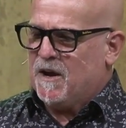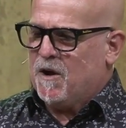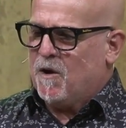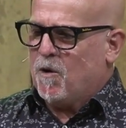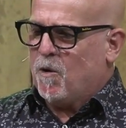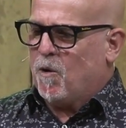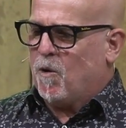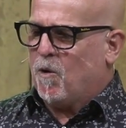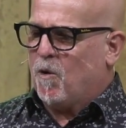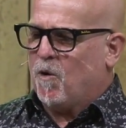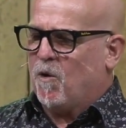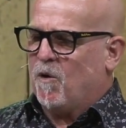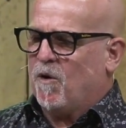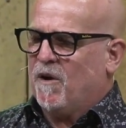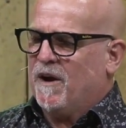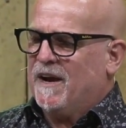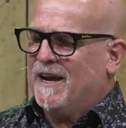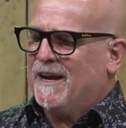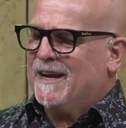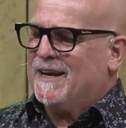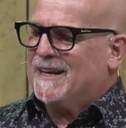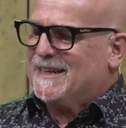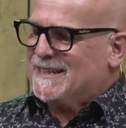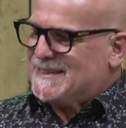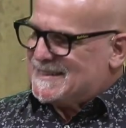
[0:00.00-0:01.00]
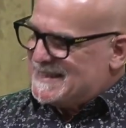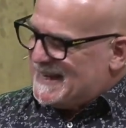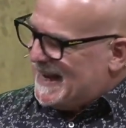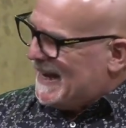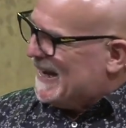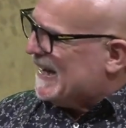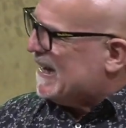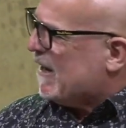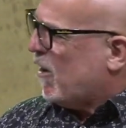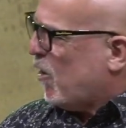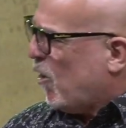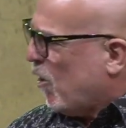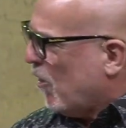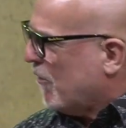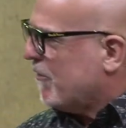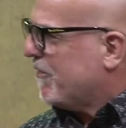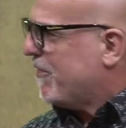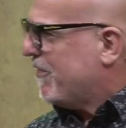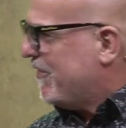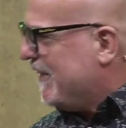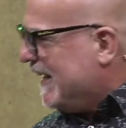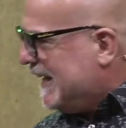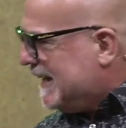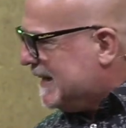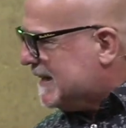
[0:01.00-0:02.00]
or take hot
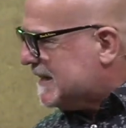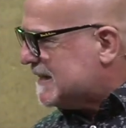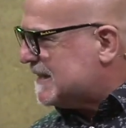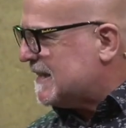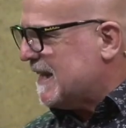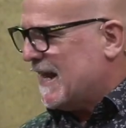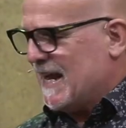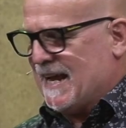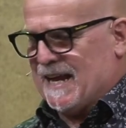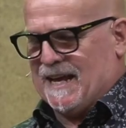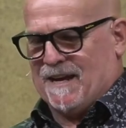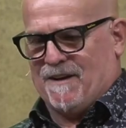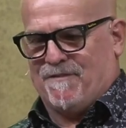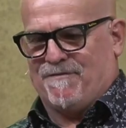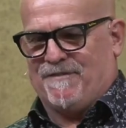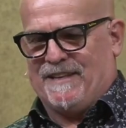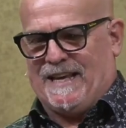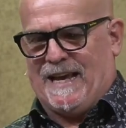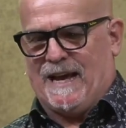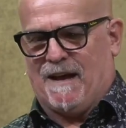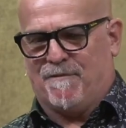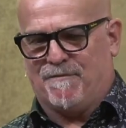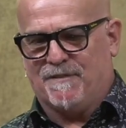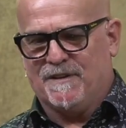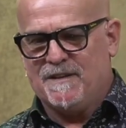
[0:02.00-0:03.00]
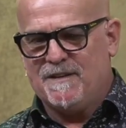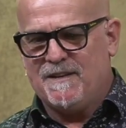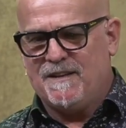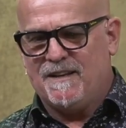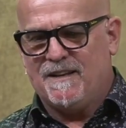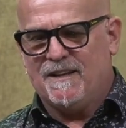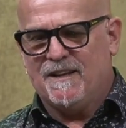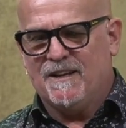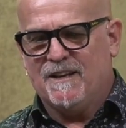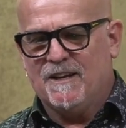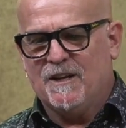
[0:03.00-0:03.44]
things out of the oven.